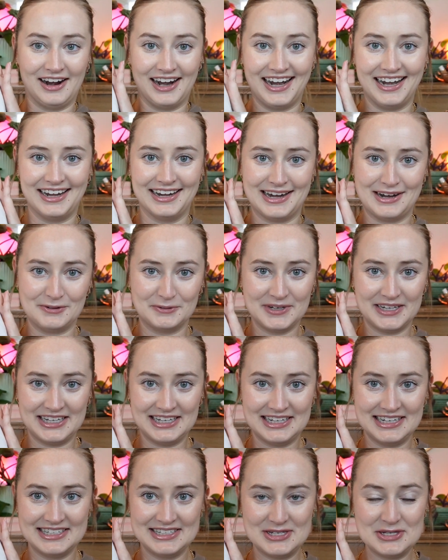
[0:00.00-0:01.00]
right, now we
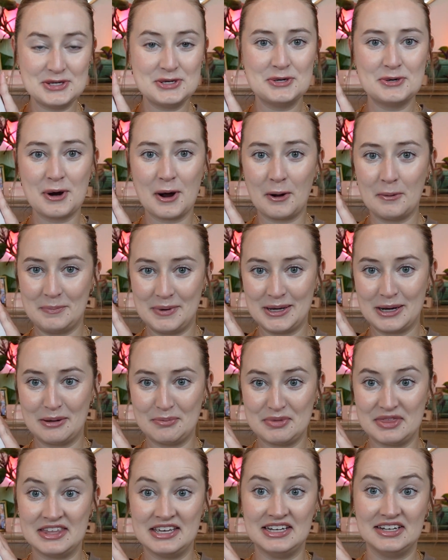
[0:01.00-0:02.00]
need to open
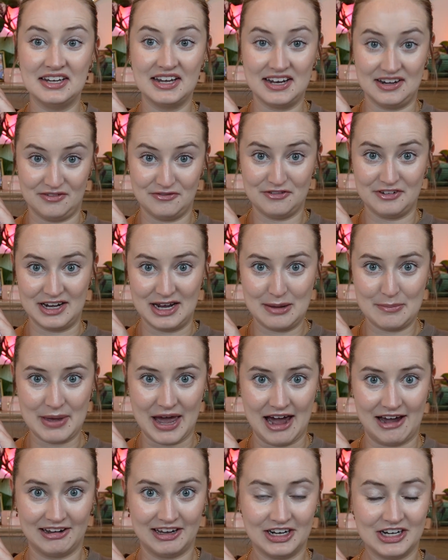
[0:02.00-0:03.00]
up the Infinite
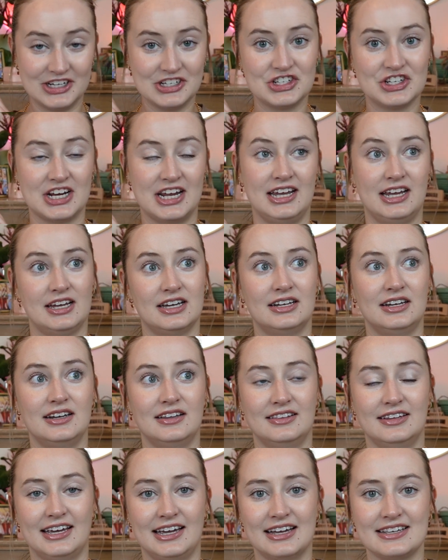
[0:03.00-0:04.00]
package, and
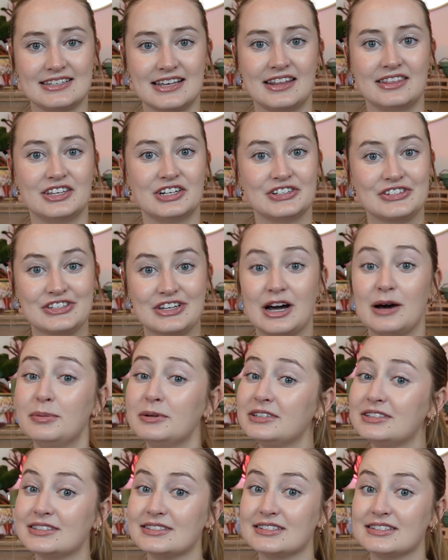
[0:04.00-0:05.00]
like I said, there's a couple
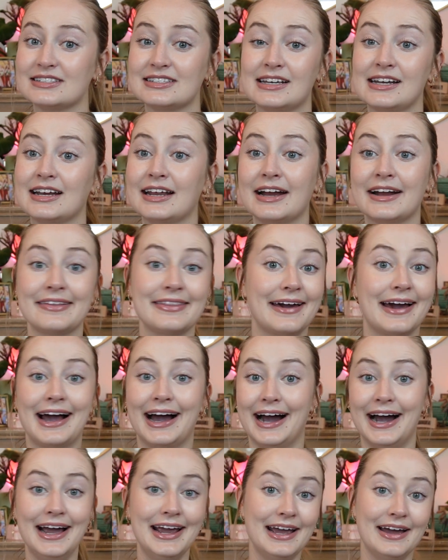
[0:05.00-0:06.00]
discs in here that
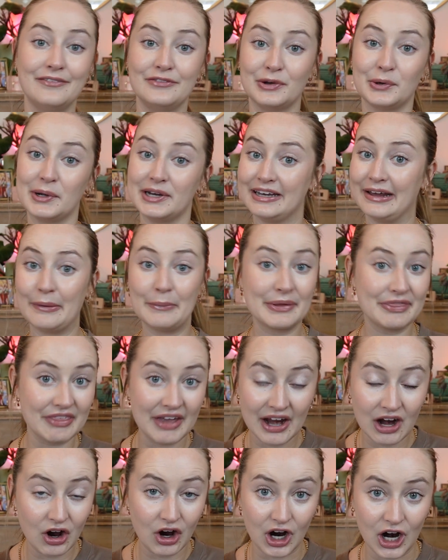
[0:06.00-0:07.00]
I have no idea what
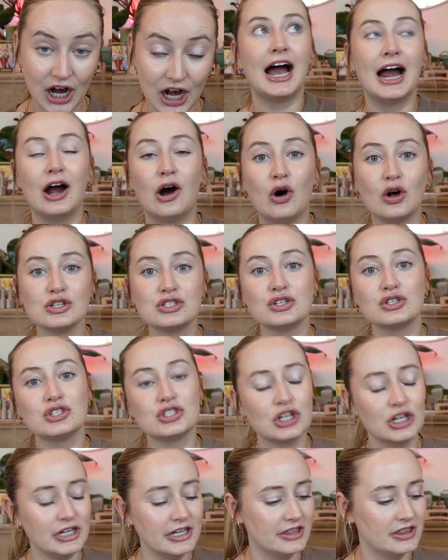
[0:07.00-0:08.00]
they are. I also
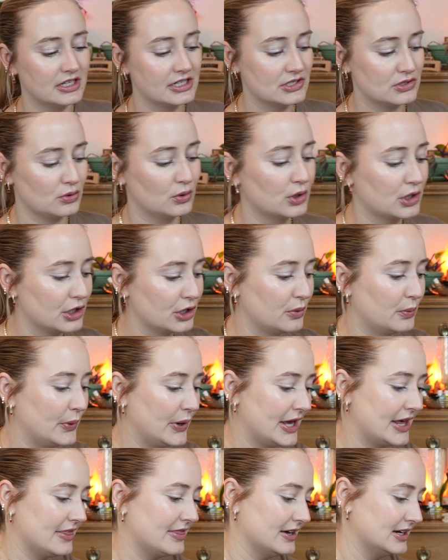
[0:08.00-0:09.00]
started this order
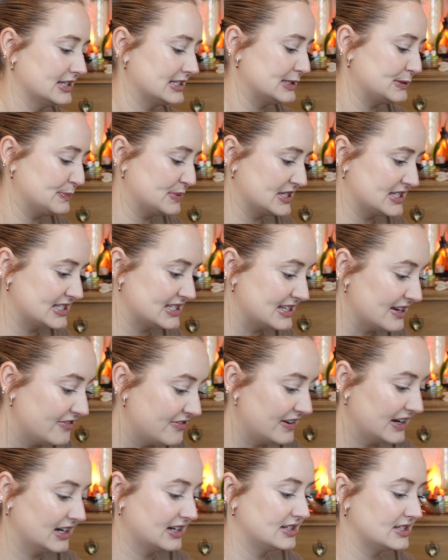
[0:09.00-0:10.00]
with a
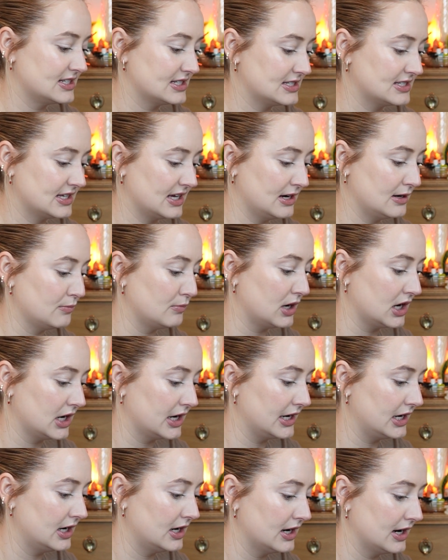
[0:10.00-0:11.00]
specific disc in
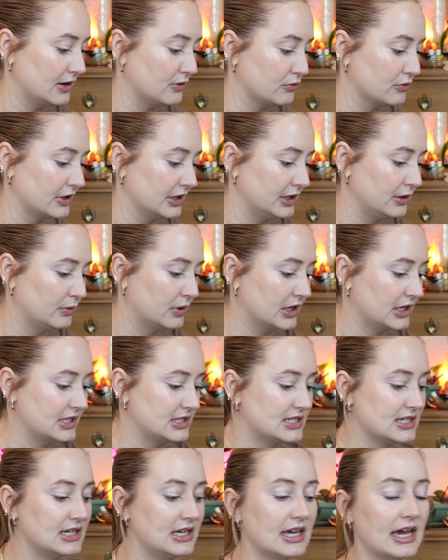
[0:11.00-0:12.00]
mind. I really wanted
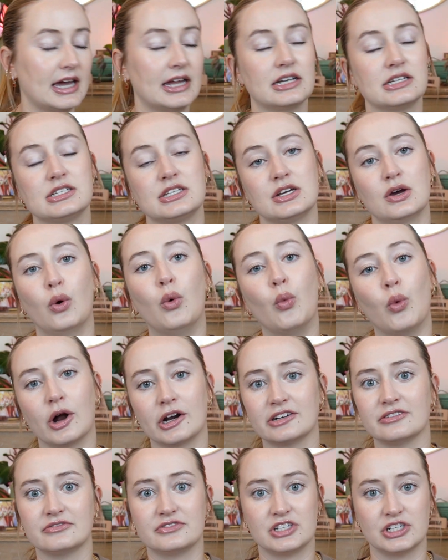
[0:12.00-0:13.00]
to get one
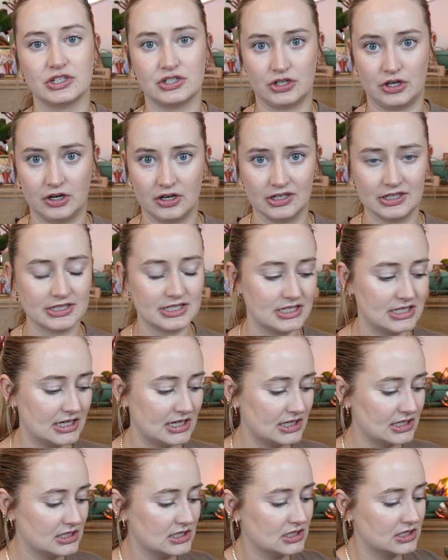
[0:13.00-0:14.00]
of Tar's
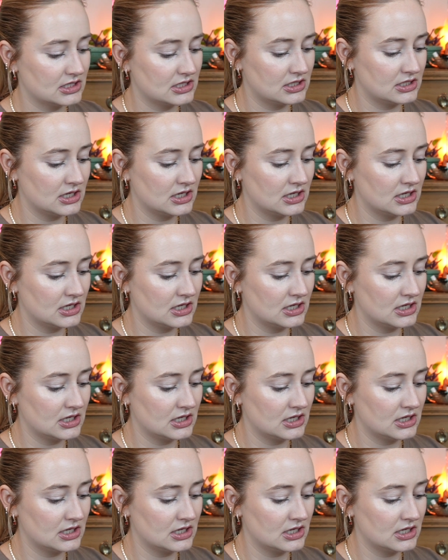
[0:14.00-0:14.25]
discs,